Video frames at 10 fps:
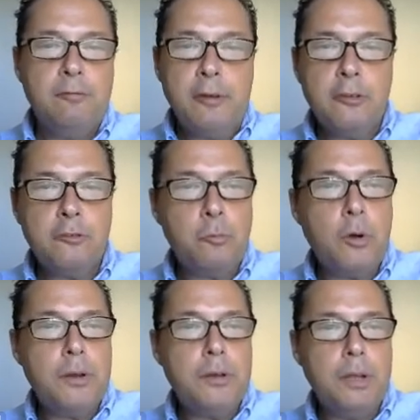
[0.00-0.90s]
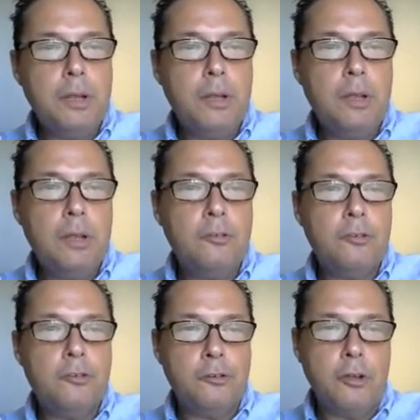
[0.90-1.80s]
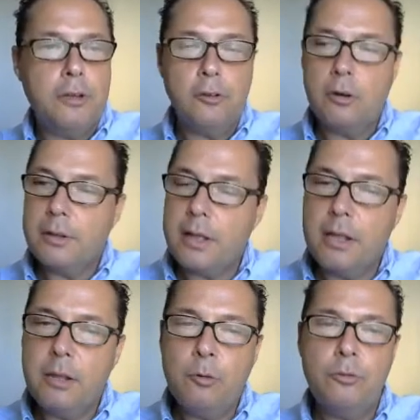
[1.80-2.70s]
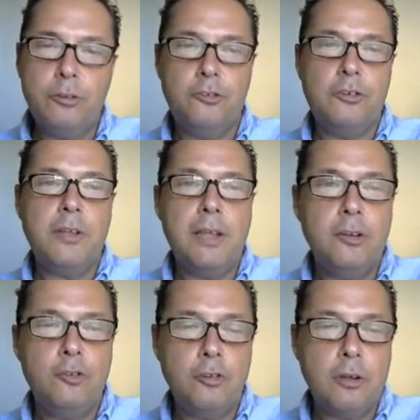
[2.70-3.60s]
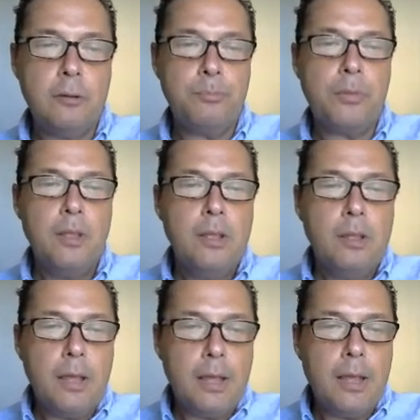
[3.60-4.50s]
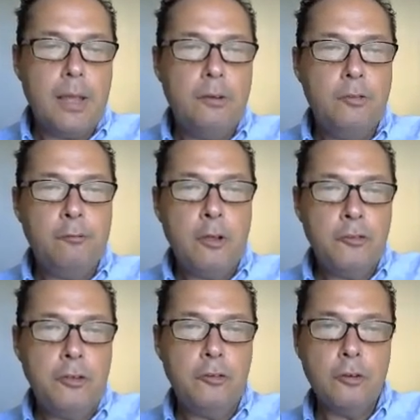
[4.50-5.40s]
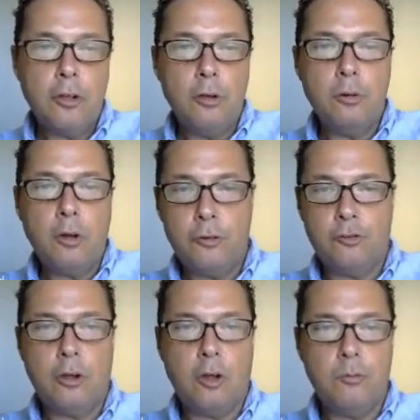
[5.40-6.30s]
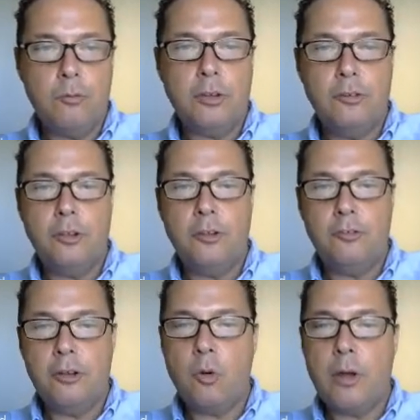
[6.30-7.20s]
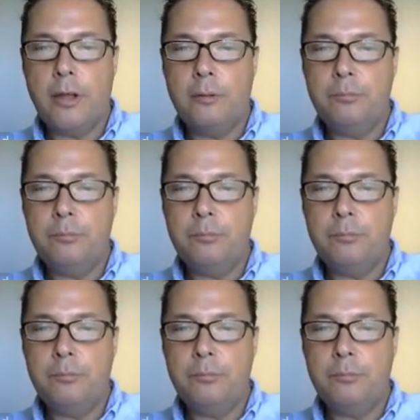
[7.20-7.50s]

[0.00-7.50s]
First one is sterling dollar cable. This is a daily chart. And the first thing to note on the chart, obviously, it's in quite